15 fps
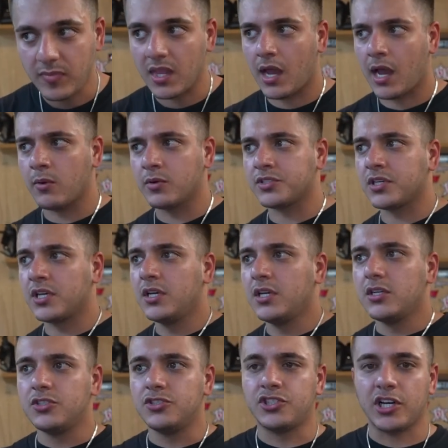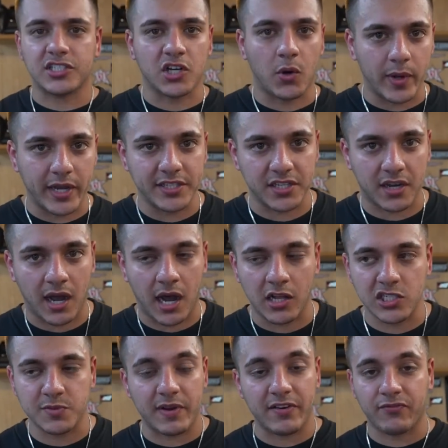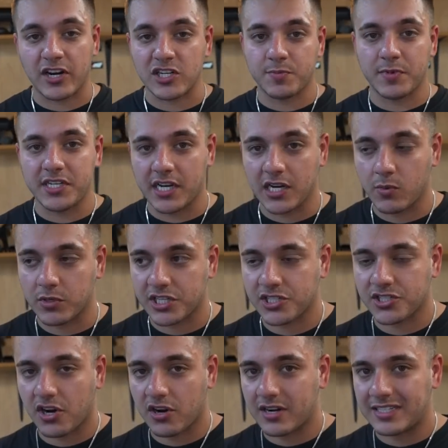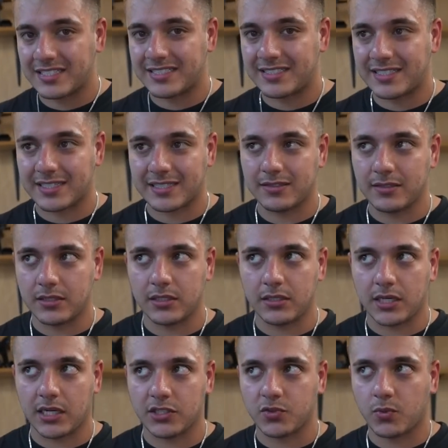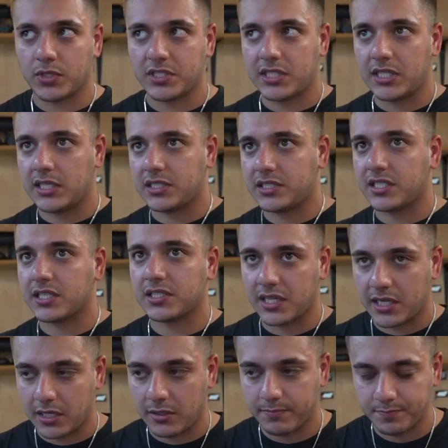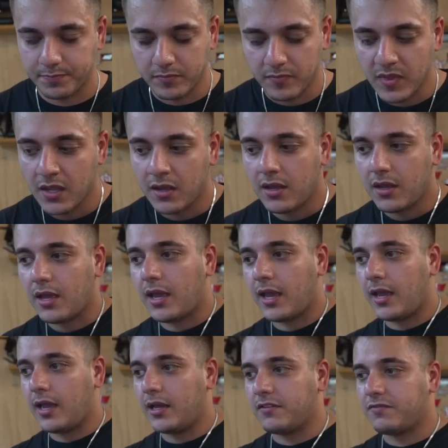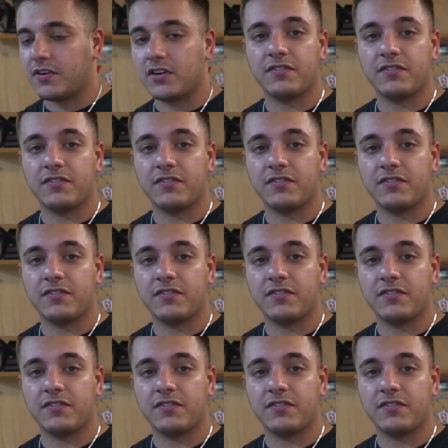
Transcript: I was just going into college, my freshman year, which I started in 2016. And fun